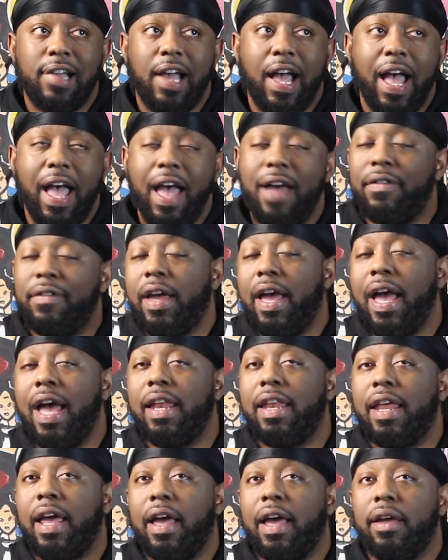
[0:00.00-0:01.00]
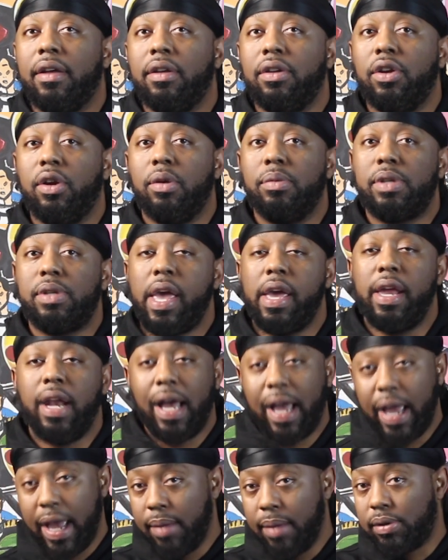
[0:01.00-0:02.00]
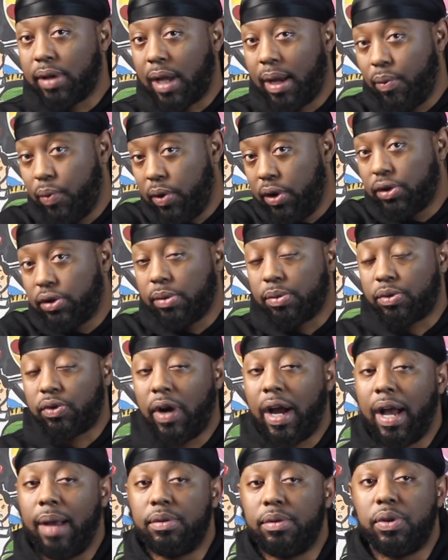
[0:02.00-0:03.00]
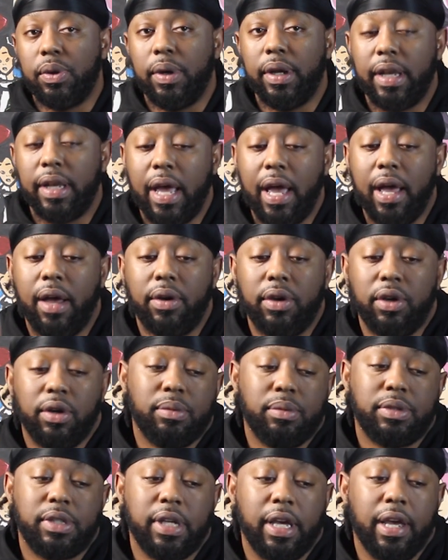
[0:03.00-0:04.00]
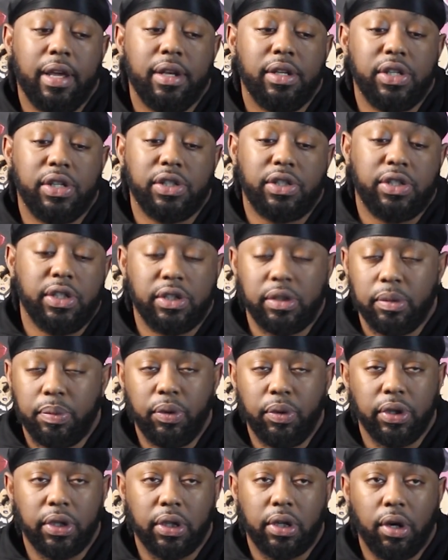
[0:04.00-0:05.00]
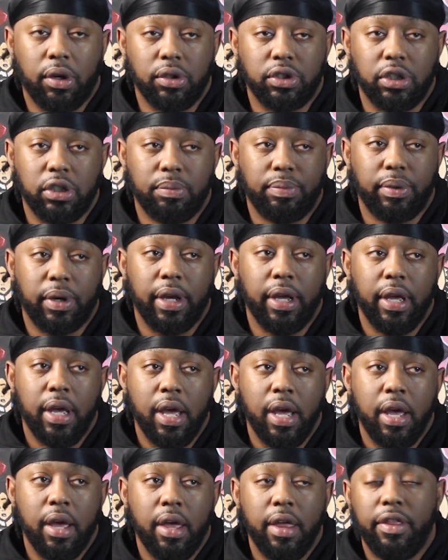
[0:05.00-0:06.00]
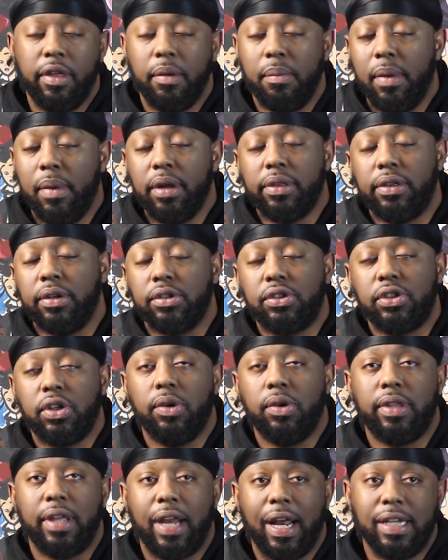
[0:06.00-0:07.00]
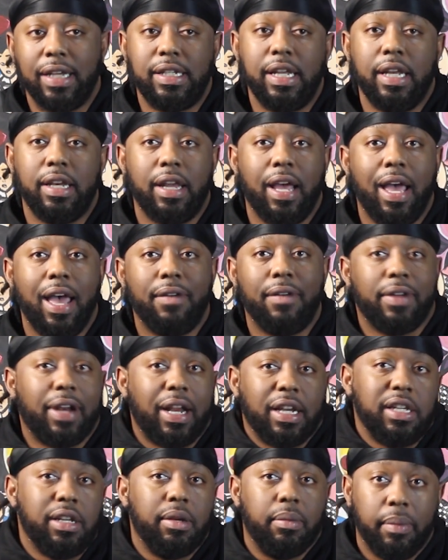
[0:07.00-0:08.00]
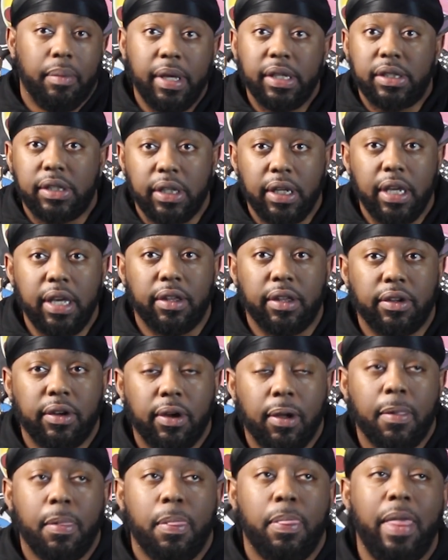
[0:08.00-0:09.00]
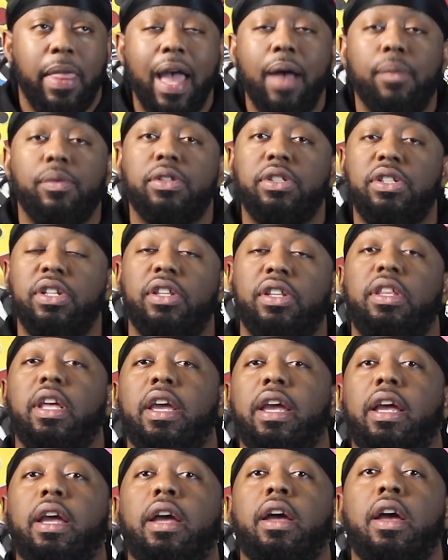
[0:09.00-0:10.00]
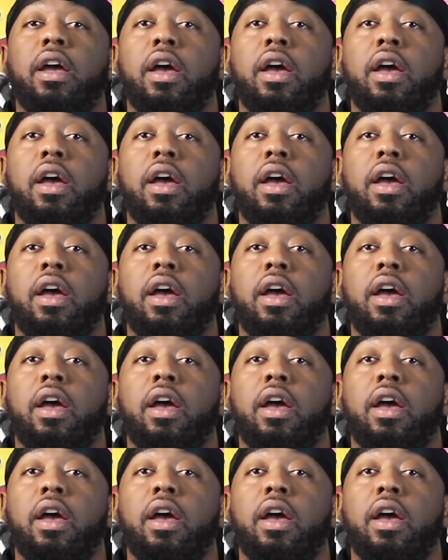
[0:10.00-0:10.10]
I haven't had that. You know what I'm saying? I am I will subscribe to it now, you know what I'm saying, just to support the culture, but the month or so that I didn't have it, I didn't miss it either. That was the thing.